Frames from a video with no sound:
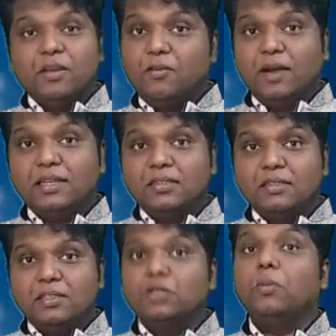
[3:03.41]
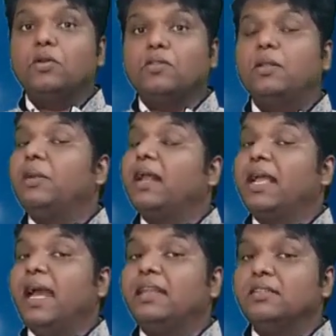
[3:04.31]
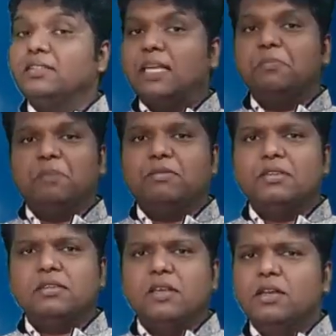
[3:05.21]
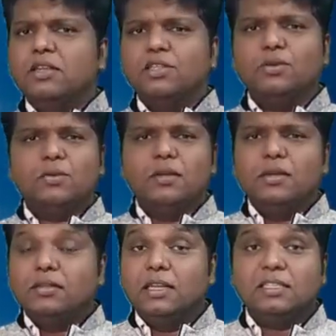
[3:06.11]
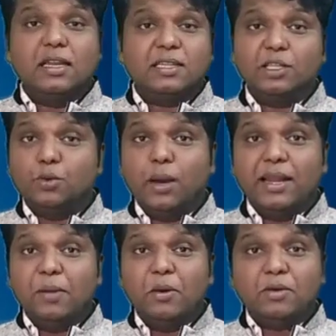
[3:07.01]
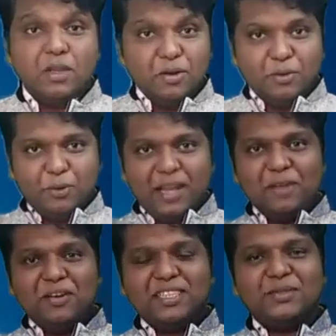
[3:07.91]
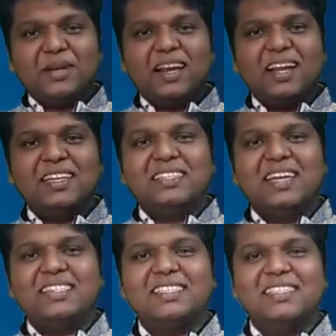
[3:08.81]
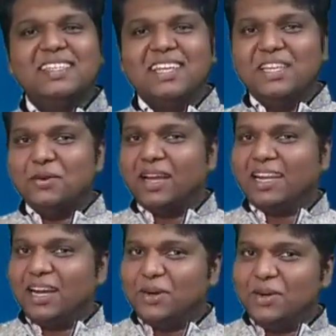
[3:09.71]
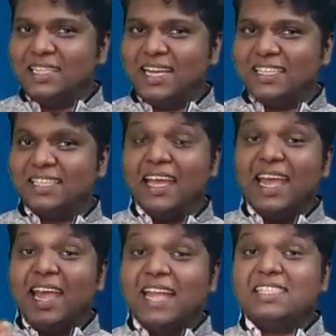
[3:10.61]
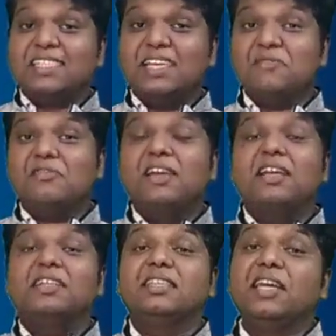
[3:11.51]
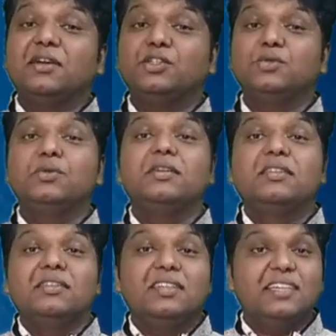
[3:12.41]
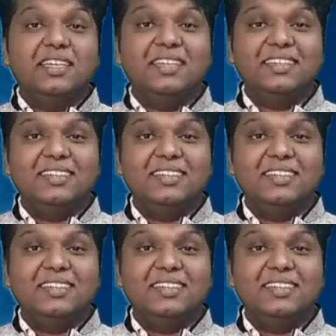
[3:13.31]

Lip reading: Right? So both of them are carrying the same powers. So there is nothing to worry about. Very fast you can write it as, you can conclude it as Hcf is equal to 13.